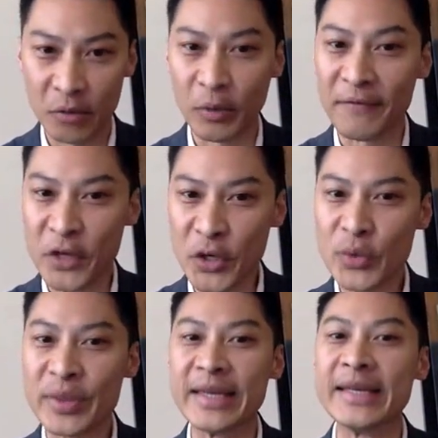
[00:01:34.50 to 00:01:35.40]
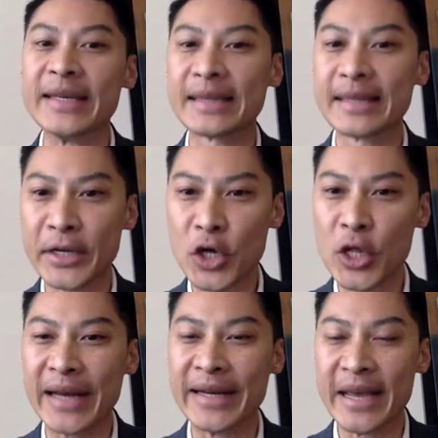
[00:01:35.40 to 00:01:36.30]
review the
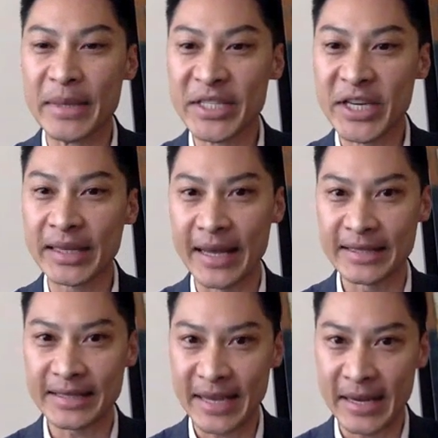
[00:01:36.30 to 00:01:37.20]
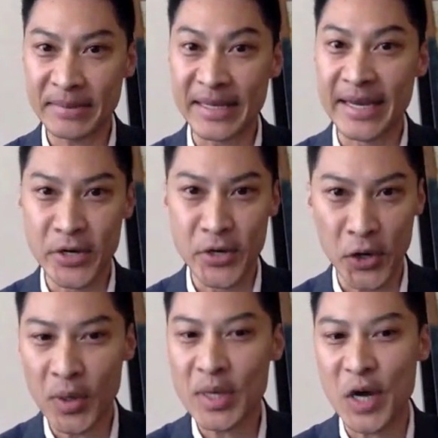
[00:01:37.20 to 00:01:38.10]
clinical and imaging landscapes in
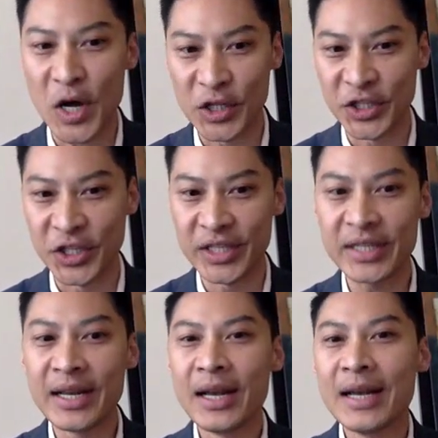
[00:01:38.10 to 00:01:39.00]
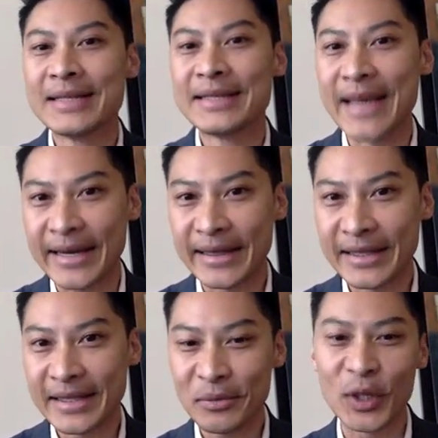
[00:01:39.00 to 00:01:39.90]
neuro-oncology.
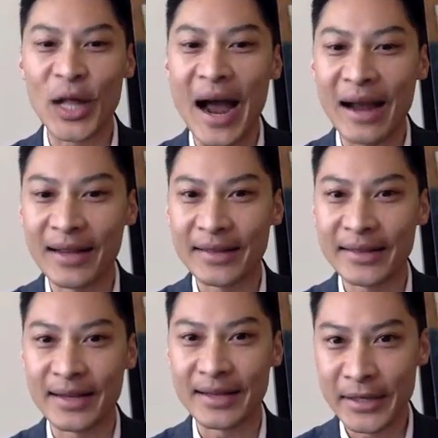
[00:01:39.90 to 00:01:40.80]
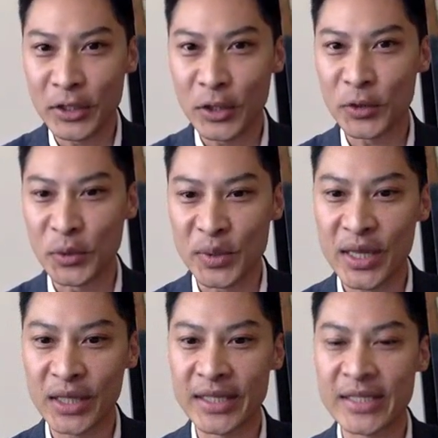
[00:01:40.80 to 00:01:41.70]
Secondly, we'll highlight the clinical
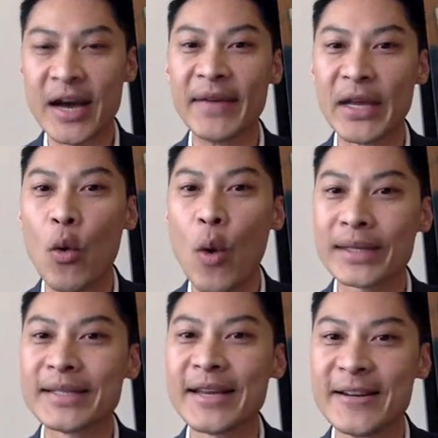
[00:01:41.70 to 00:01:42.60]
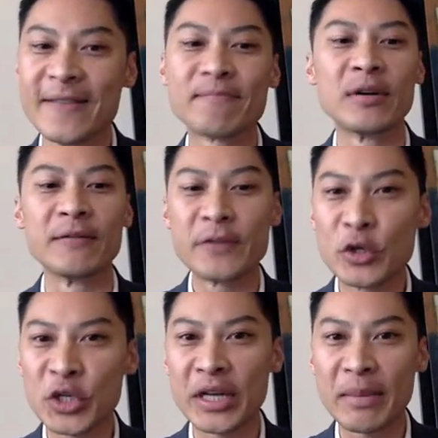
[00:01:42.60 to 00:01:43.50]
utility of a quantitative
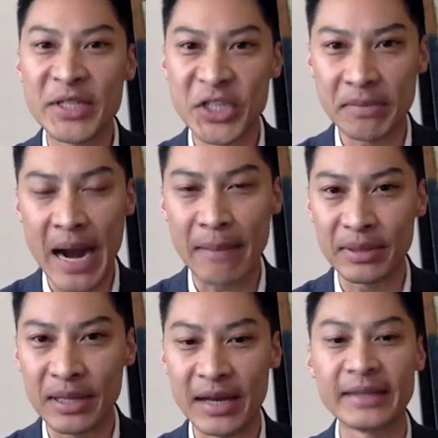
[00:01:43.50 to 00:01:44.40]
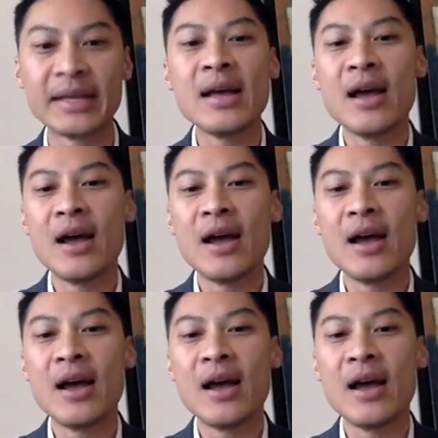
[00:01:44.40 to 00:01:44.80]
perfusion imaging pipeline